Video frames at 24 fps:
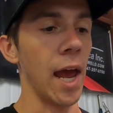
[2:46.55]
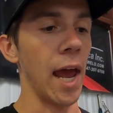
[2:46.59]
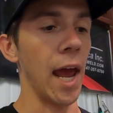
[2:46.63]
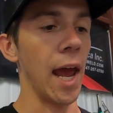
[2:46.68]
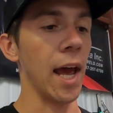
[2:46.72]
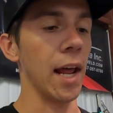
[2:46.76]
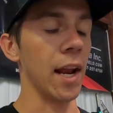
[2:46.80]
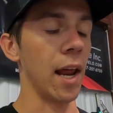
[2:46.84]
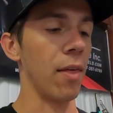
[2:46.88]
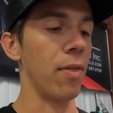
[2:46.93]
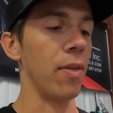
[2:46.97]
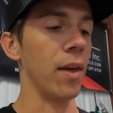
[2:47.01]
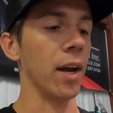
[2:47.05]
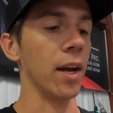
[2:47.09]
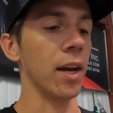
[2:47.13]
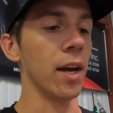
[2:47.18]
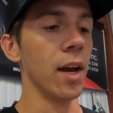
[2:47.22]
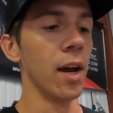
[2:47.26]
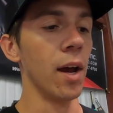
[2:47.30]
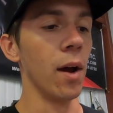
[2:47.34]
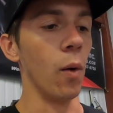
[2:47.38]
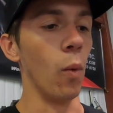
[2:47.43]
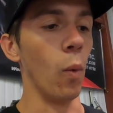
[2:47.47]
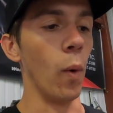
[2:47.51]
And I think
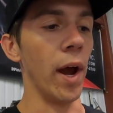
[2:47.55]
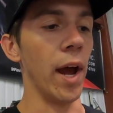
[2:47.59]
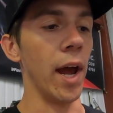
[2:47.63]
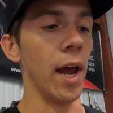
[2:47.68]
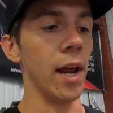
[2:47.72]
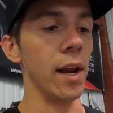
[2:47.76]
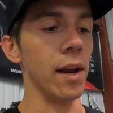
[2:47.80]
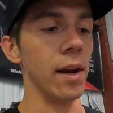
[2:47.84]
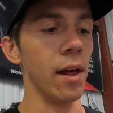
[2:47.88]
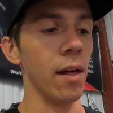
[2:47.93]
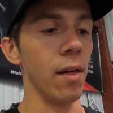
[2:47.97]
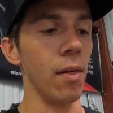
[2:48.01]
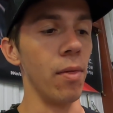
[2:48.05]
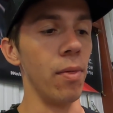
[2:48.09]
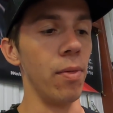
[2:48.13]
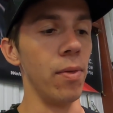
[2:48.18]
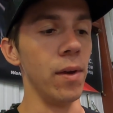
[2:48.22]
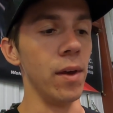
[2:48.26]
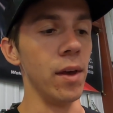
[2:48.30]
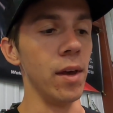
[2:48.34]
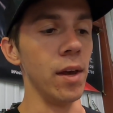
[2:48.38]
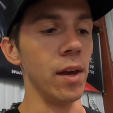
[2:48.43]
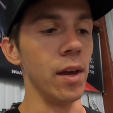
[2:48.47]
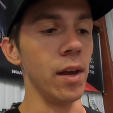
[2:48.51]
when
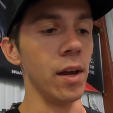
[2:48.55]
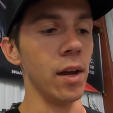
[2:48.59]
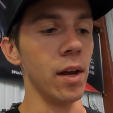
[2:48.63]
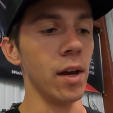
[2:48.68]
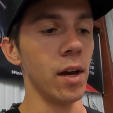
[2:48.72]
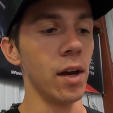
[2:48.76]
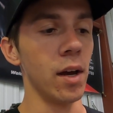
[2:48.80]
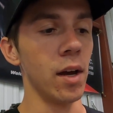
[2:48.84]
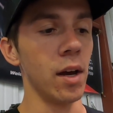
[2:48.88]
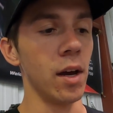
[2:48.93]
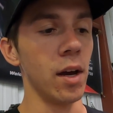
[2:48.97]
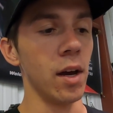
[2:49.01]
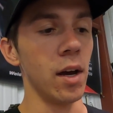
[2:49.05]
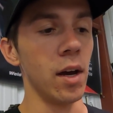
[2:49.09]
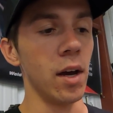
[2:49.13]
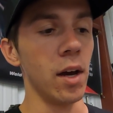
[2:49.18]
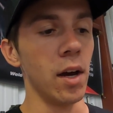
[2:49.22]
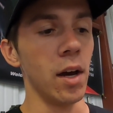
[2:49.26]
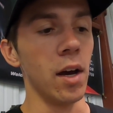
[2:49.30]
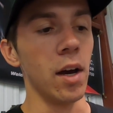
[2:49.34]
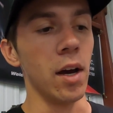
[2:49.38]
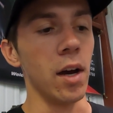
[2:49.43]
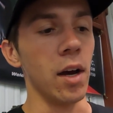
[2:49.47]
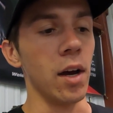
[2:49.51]
the
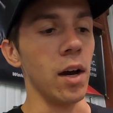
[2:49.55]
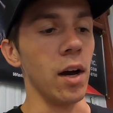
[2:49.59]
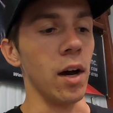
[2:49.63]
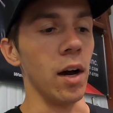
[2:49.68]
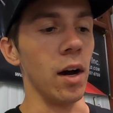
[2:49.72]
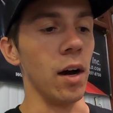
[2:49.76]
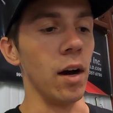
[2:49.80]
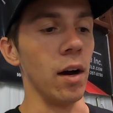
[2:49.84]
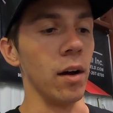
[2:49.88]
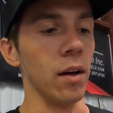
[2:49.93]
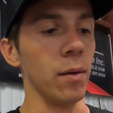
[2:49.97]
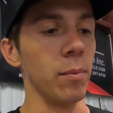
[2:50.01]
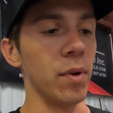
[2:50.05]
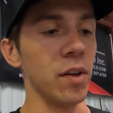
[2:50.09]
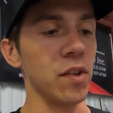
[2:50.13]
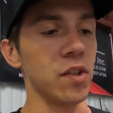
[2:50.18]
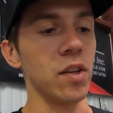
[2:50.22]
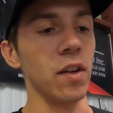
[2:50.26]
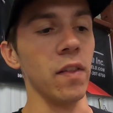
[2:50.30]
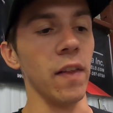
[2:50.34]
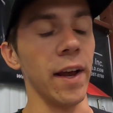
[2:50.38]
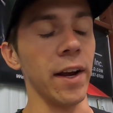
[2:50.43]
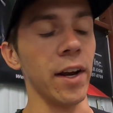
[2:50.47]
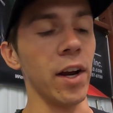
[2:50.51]

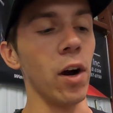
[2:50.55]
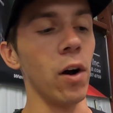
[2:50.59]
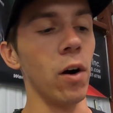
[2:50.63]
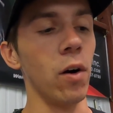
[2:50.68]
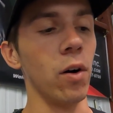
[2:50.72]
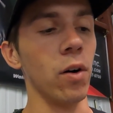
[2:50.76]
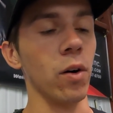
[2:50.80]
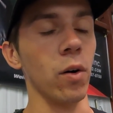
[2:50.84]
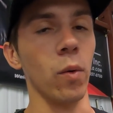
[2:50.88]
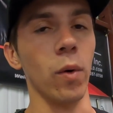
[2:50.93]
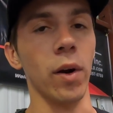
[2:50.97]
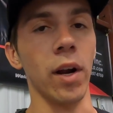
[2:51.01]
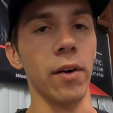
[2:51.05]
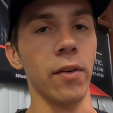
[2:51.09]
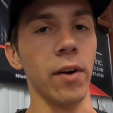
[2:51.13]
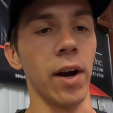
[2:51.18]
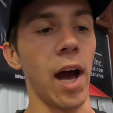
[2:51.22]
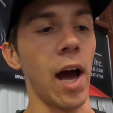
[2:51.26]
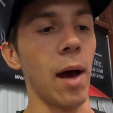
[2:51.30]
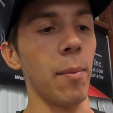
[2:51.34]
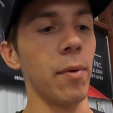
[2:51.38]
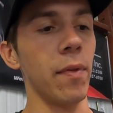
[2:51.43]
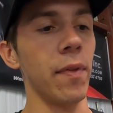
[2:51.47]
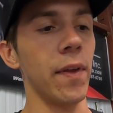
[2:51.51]
piston let go or whatever
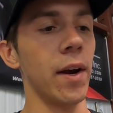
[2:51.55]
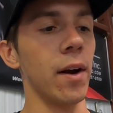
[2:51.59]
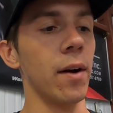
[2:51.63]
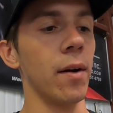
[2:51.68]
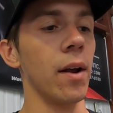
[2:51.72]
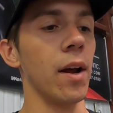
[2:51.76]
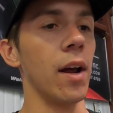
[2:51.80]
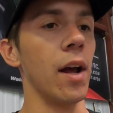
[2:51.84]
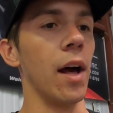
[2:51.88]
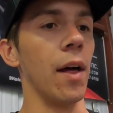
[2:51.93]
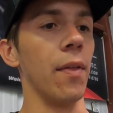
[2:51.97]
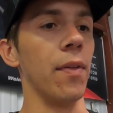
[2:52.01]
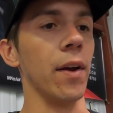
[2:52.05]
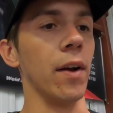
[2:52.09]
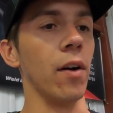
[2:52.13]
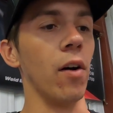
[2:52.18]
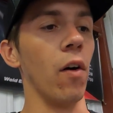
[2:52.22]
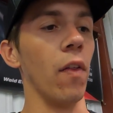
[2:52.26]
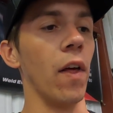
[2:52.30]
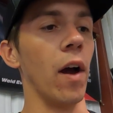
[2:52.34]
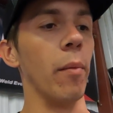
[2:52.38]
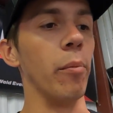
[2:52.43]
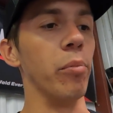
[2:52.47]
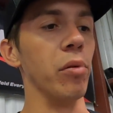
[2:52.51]
happened there, I think
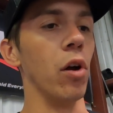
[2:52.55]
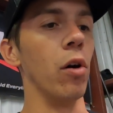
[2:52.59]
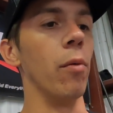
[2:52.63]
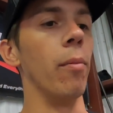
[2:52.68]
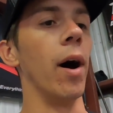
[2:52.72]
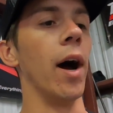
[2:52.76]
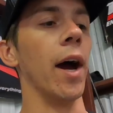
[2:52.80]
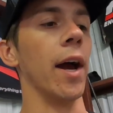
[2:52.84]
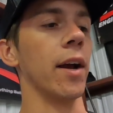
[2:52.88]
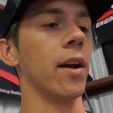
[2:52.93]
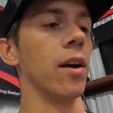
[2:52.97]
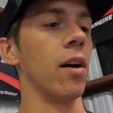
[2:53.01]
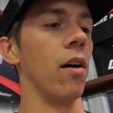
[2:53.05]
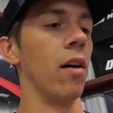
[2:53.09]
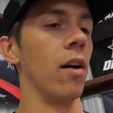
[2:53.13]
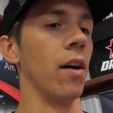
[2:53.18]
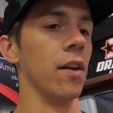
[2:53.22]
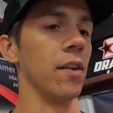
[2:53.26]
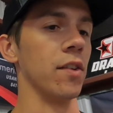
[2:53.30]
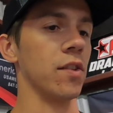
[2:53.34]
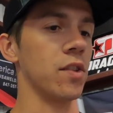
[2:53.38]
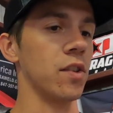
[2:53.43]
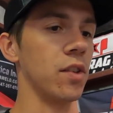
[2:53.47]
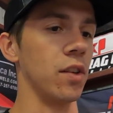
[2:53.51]
all that blow-by
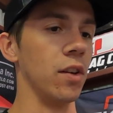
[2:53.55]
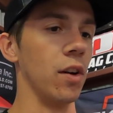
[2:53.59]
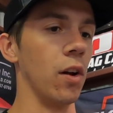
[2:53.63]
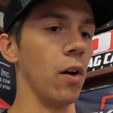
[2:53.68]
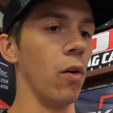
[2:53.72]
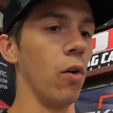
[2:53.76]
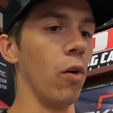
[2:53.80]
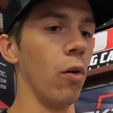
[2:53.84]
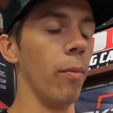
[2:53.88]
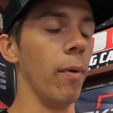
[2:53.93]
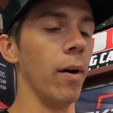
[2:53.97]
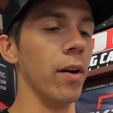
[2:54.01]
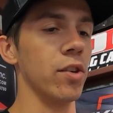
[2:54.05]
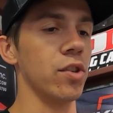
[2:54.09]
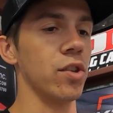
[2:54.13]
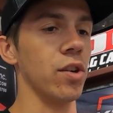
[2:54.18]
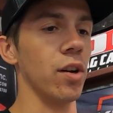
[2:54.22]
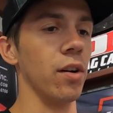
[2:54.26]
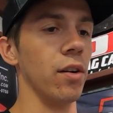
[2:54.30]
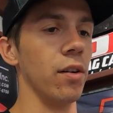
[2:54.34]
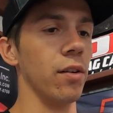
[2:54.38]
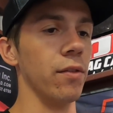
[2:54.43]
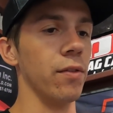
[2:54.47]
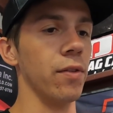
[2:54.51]
caused, you know, a whole bunch
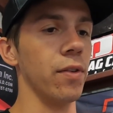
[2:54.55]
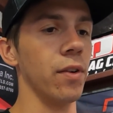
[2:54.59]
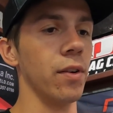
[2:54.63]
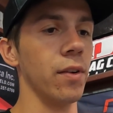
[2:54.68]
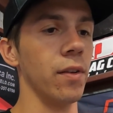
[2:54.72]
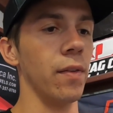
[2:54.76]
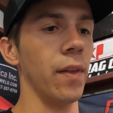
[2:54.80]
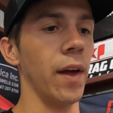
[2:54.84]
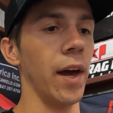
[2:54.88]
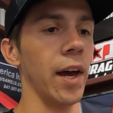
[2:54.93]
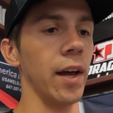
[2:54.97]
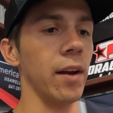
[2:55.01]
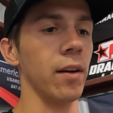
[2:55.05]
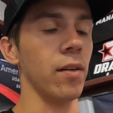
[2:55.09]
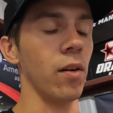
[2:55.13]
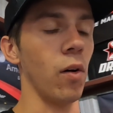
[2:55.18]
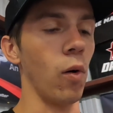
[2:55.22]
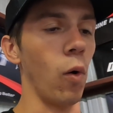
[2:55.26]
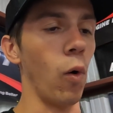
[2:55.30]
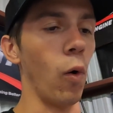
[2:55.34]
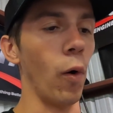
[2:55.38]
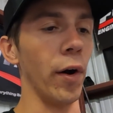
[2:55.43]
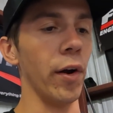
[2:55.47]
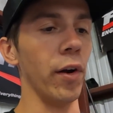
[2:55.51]
of that
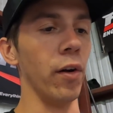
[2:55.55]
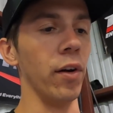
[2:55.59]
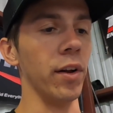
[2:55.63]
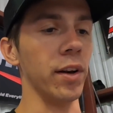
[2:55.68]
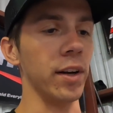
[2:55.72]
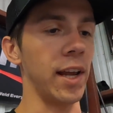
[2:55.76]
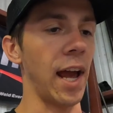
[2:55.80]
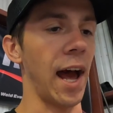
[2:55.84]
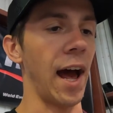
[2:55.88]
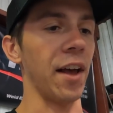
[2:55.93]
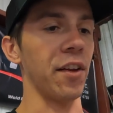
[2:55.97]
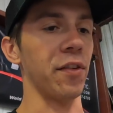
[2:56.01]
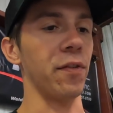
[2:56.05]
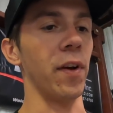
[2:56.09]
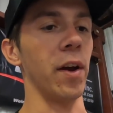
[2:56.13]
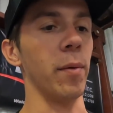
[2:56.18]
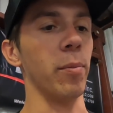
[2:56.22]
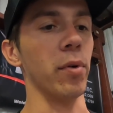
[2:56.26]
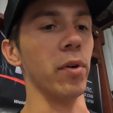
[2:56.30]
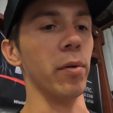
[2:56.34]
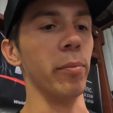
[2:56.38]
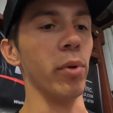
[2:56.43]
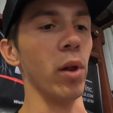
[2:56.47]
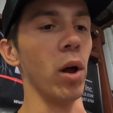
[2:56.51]
oil and gas
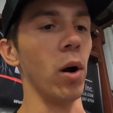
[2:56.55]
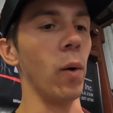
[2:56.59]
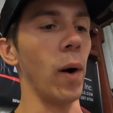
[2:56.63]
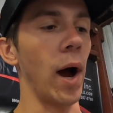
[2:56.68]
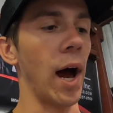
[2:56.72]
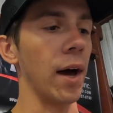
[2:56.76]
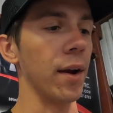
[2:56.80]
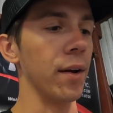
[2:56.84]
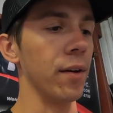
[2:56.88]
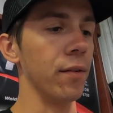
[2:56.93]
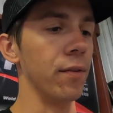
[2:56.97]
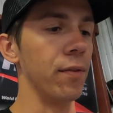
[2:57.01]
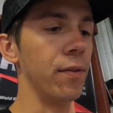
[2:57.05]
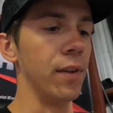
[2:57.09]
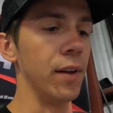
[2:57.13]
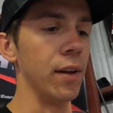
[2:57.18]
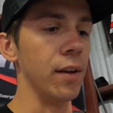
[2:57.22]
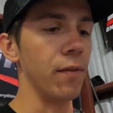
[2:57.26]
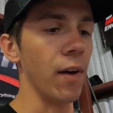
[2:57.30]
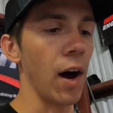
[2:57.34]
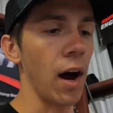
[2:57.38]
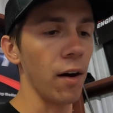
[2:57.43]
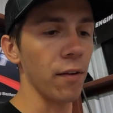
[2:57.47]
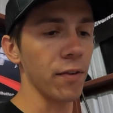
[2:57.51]
vapor to blow out of
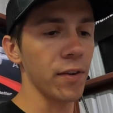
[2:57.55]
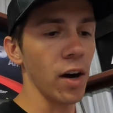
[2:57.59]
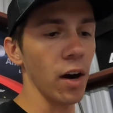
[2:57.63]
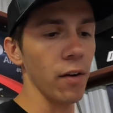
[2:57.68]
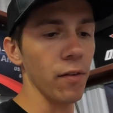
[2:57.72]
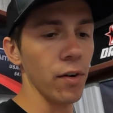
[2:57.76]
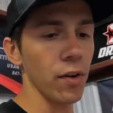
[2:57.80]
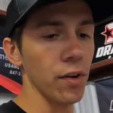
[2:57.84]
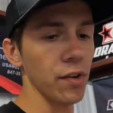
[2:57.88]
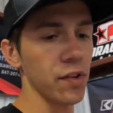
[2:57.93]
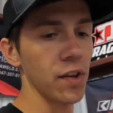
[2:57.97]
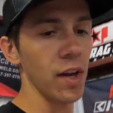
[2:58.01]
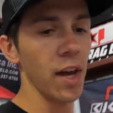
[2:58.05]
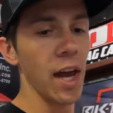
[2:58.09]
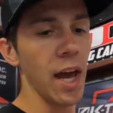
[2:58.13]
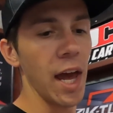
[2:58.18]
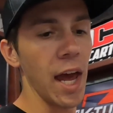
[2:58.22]
the valve covers,